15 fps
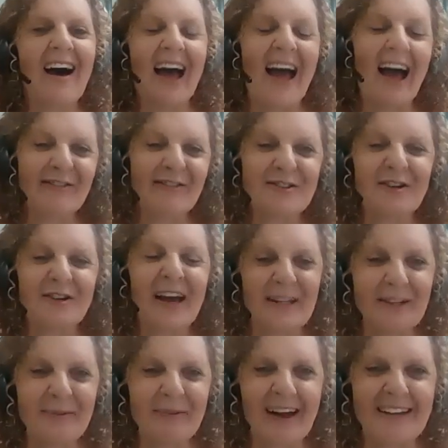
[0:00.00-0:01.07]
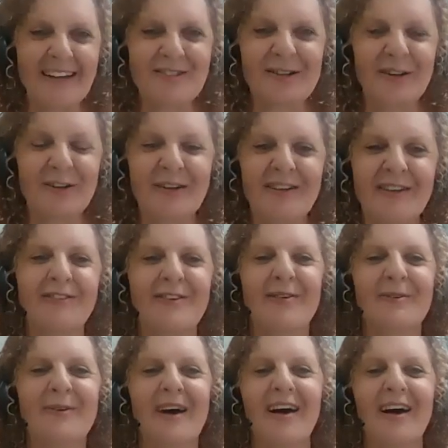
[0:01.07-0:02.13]
after anyway. So if
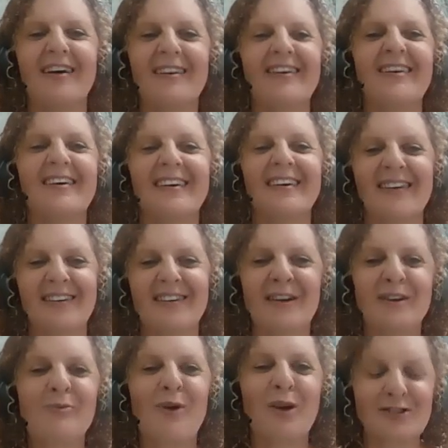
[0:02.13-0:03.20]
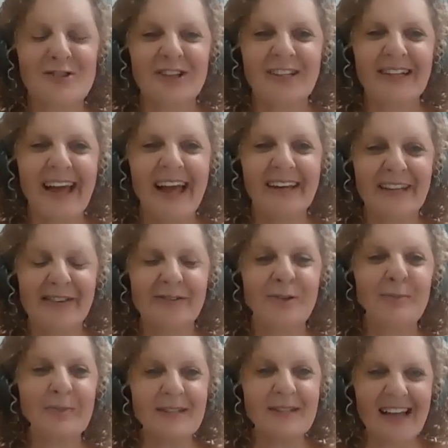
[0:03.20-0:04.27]
you can watch it again if
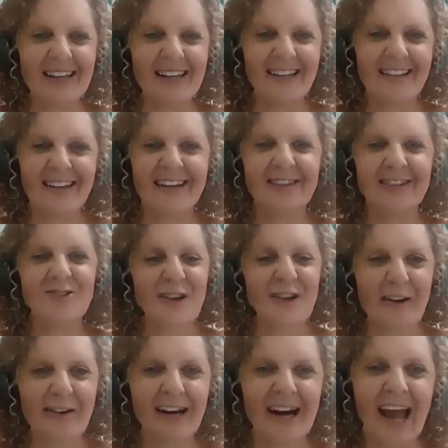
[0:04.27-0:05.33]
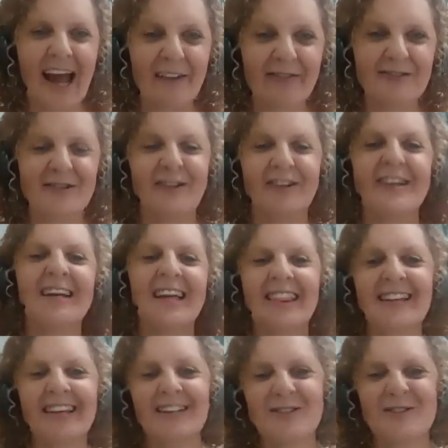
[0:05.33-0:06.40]
you miss anything and share it after
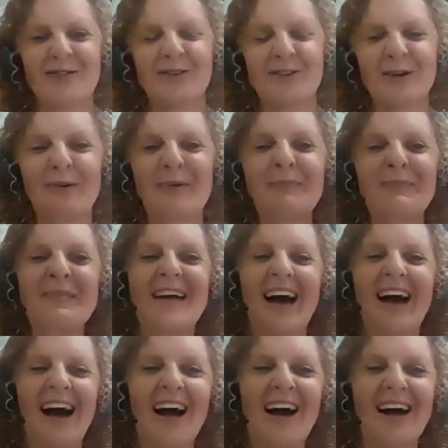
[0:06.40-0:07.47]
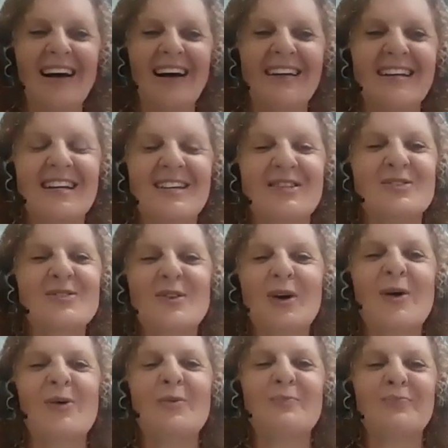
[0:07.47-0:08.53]
the interview.
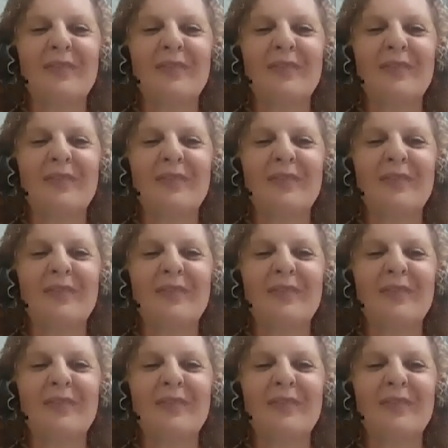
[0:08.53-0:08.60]
So